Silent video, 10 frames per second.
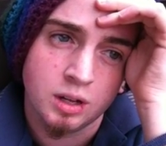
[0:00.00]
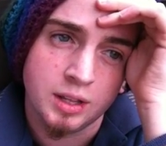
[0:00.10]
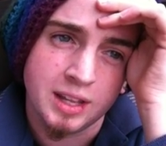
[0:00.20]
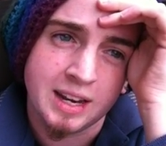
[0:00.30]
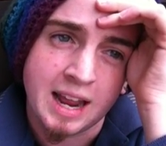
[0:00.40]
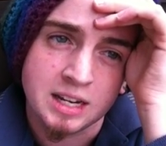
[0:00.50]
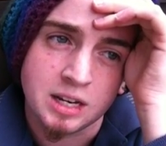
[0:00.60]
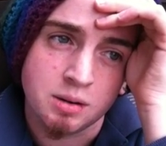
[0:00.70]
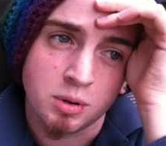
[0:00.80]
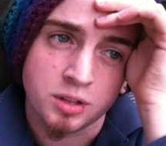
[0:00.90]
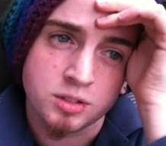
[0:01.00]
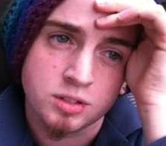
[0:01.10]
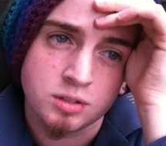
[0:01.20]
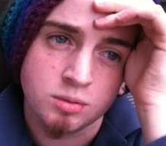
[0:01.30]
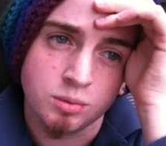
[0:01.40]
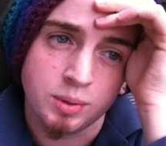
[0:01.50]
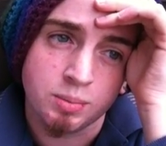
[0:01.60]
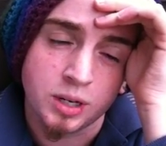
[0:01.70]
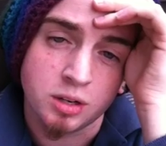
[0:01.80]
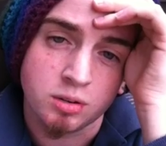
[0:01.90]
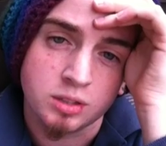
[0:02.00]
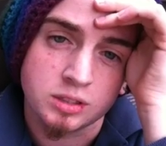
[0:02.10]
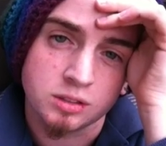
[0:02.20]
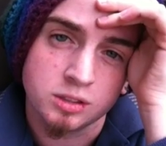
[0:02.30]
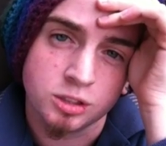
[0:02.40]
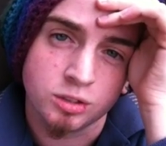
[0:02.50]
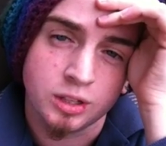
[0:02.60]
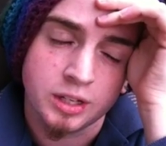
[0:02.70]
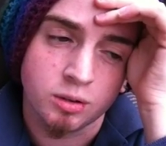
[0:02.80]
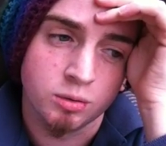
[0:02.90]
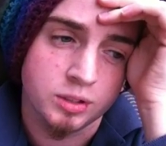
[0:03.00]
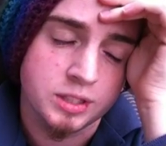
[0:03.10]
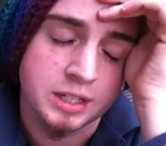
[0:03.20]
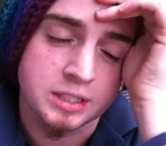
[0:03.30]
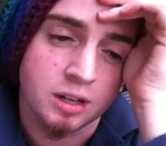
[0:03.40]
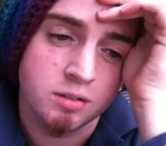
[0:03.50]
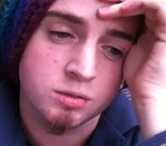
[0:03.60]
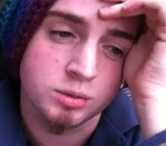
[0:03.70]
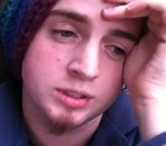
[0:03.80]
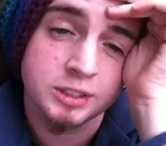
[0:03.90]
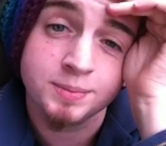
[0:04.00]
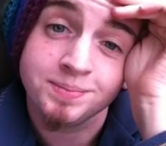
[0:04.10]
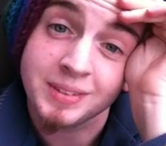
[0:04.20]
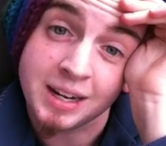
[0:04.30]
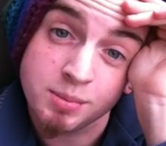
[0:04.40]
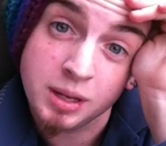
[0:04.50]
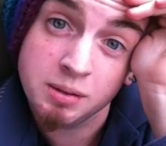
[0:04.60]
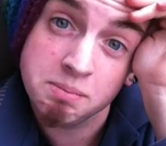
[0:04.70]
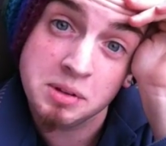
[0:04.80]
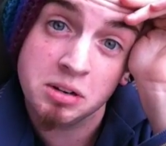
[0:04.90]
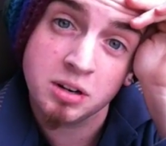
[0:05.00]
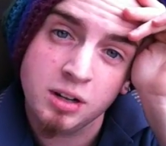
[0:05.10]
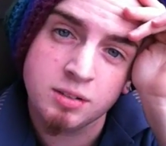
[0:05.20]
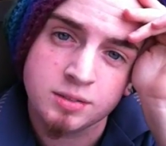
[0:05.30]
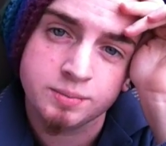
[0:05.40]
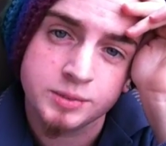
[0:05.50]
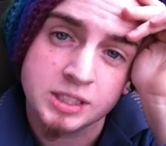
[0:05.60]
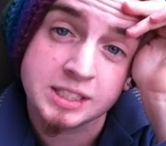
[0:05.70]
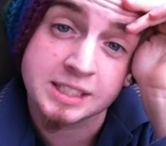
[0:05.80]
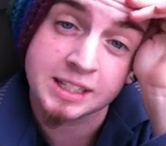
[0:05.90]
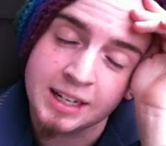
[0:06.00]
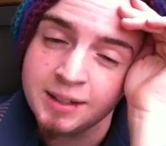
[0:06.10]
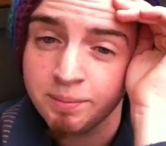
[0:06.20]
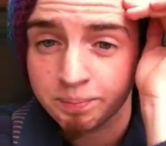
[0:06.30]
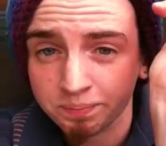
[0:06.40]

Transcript: And then 18 months will be pretty good, because it'll show, like, all the things afterwards. And it'll be a year and a half. So that's exciting.